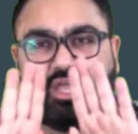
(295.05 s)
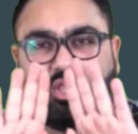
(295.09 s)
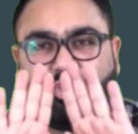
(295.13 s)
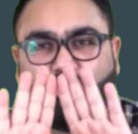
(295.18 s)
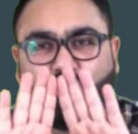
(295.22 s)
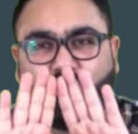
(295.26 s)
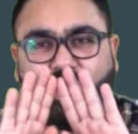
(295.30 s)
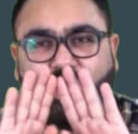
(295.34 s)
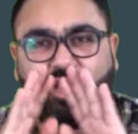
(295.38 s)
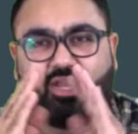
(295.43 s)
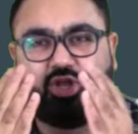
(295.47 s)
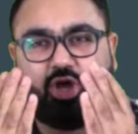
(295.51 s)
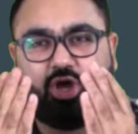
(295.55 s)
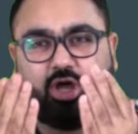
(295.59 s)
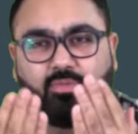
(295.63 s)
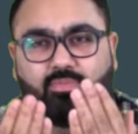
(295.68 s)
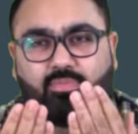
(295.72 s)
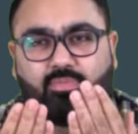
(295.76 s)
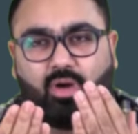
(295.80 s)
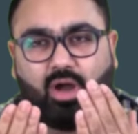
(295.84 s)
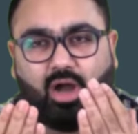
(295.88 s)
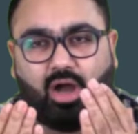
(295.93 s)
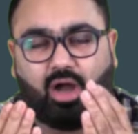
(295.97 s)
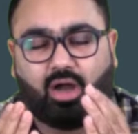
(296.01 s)
you get your
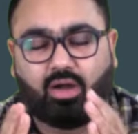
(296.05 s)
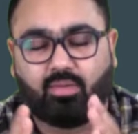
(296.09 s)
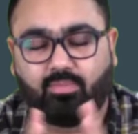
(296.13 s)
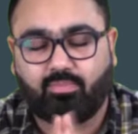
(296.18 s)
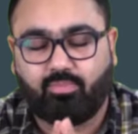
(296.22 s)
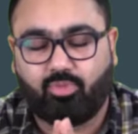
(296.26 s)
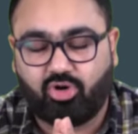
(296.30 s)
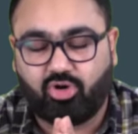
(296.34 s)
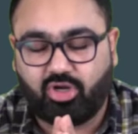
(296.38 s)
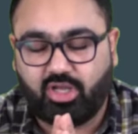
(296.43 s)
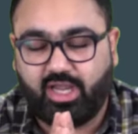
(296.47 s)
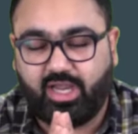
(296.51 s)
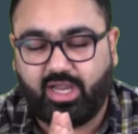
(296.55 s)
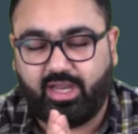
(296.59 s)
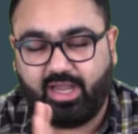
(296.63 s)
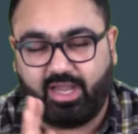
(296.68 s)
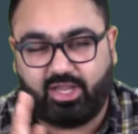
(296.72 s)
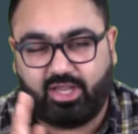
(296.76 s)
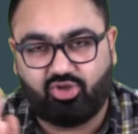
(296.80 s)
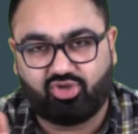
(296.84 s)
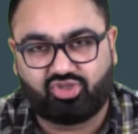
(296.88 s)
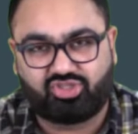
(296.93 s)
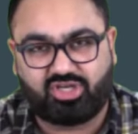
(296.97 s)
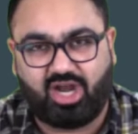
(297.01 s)
booklet
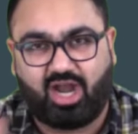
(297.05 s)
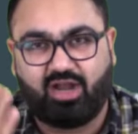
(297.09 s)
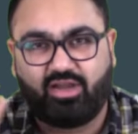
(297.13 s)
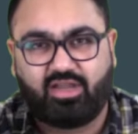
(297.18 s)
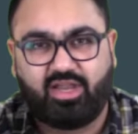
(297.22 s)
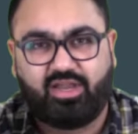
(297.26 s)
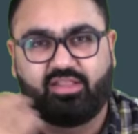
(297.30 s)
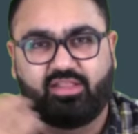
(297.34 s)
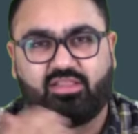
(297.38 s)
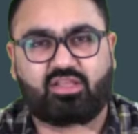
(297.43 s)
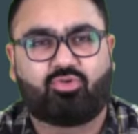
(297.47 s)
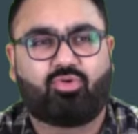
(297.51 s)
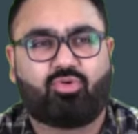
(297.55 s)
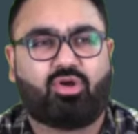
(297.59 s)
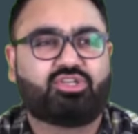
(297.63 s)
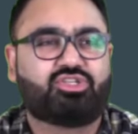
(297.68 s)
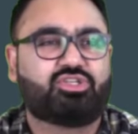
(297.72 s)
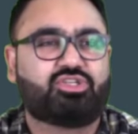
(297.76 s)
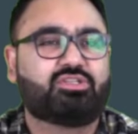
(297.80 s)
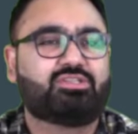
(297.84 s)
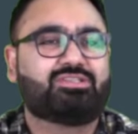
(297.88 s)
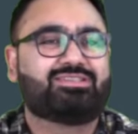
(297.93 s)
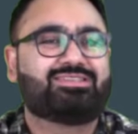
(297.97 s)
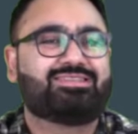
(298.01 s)
and you start reading the
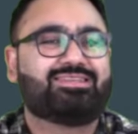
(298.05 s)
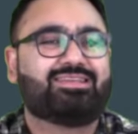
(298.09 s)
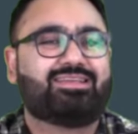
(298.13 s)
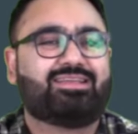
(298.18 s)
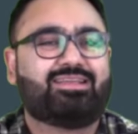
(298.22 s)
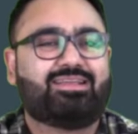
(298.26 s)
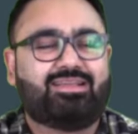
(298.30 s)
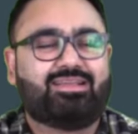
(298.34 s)
questions.